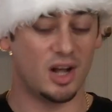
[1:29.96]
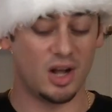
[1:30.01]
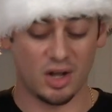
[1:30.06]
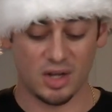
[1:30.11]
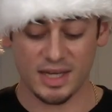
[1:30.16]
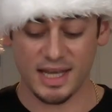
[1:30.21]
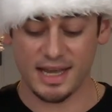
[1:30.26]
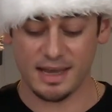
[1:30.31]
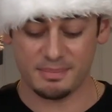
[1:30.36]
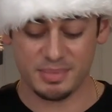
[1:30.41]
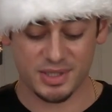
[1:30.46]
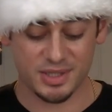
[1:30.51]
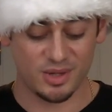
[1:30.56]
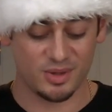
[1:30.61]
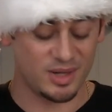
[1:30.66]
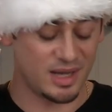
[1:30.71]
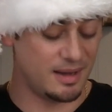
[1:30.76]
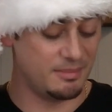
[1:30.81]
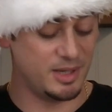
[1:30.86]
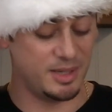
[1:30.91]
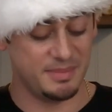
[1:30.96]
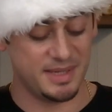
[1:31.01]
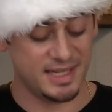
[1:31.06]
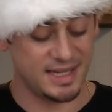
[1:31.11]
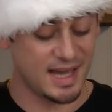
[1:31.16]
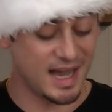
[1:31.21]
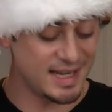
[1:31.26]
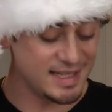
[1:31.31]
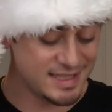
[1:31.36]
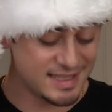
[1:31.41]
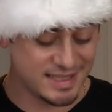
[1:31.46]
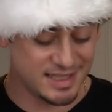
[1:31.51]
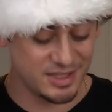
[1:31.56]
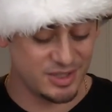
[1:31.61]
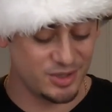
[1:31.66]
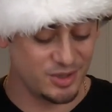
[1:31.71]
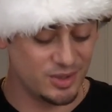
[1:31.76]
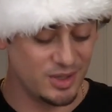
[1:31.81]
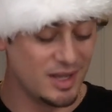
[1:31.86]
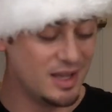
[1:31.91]
the holiday episode. I'm gonna be nice to
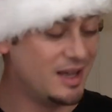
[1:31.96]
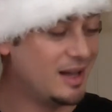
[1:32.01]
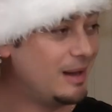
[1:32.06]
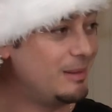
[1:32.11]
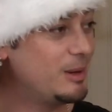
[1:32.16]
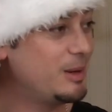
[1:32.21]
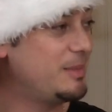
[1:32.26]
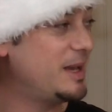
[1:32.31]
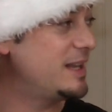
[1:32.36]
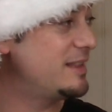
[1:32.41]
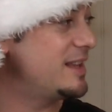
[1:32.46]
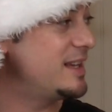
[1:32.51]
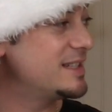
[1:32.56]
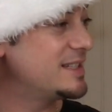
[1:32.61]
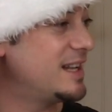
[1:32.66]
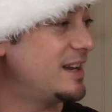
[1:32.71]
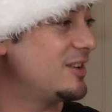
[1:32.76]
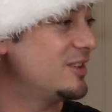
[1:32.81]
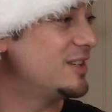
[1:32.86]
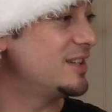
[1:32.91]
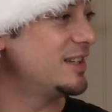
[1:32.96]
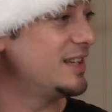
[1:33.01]
you. I'm gonna make things that are